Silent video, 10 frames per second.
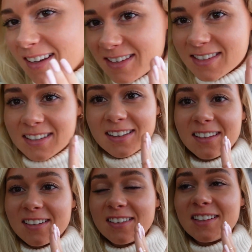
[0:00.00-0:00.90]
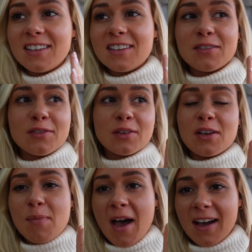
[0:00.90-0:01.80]
It's literally
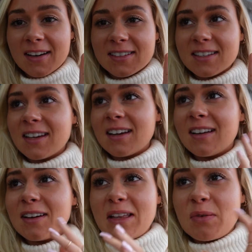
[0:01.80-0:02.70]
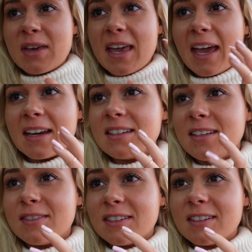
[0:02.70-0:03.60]
fully packed. Like, you can't
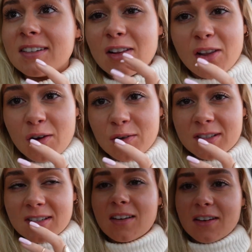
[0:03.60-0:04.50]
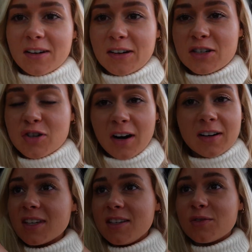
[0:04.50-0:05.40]
even close the
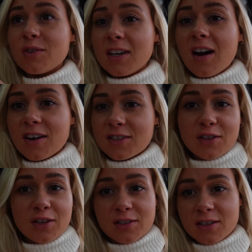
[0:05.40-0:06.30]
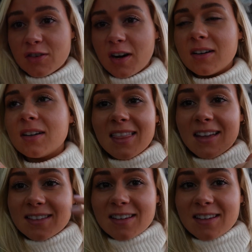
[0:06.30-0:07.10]
trunk. It's really hard to close the trunk. Let's